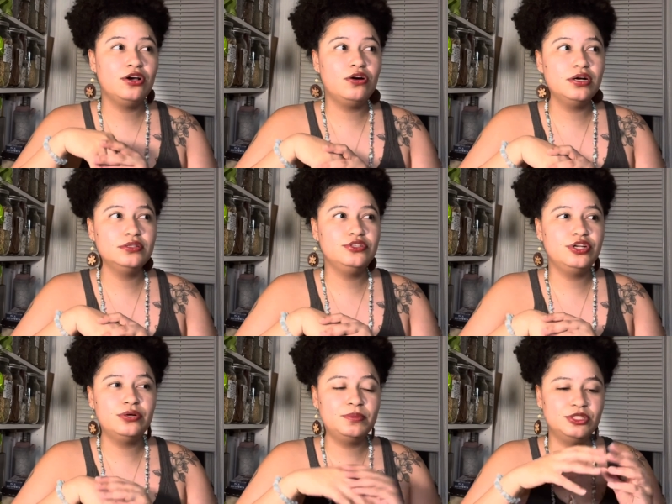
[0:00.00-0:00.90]
on, you
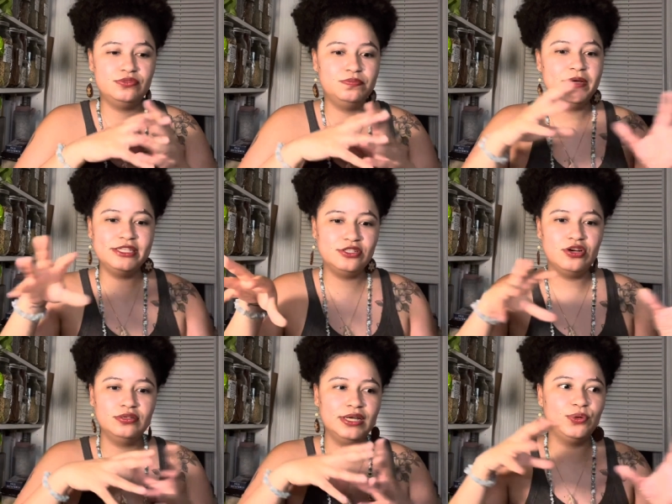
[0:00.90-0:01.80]
know, but based
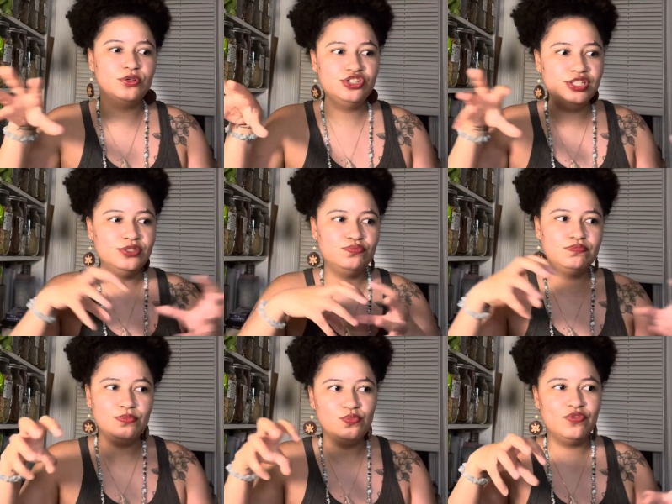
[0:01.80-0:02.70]
on like what she's
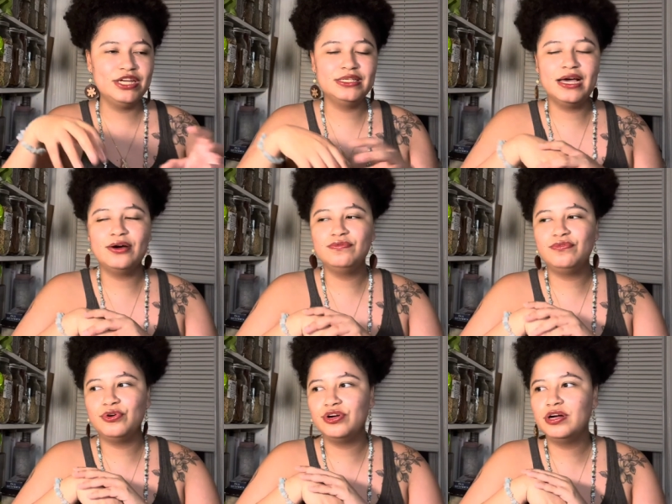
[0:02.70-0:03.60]
written down
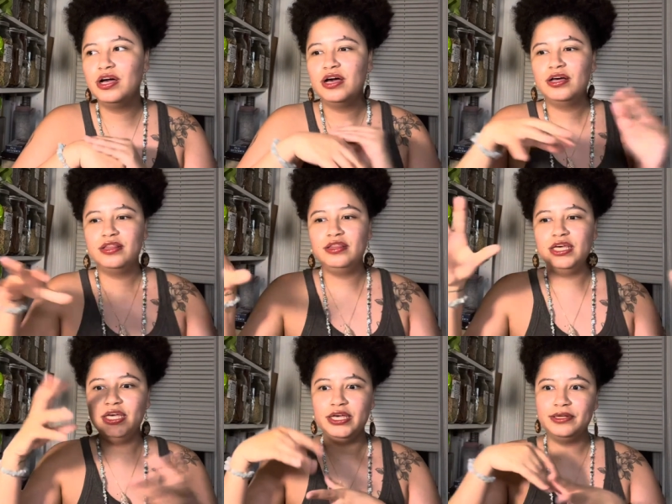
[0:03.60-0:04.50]
for
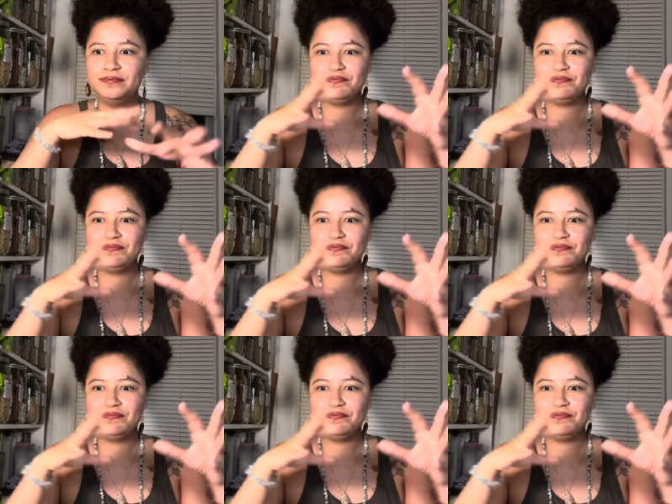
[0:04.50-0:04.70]
the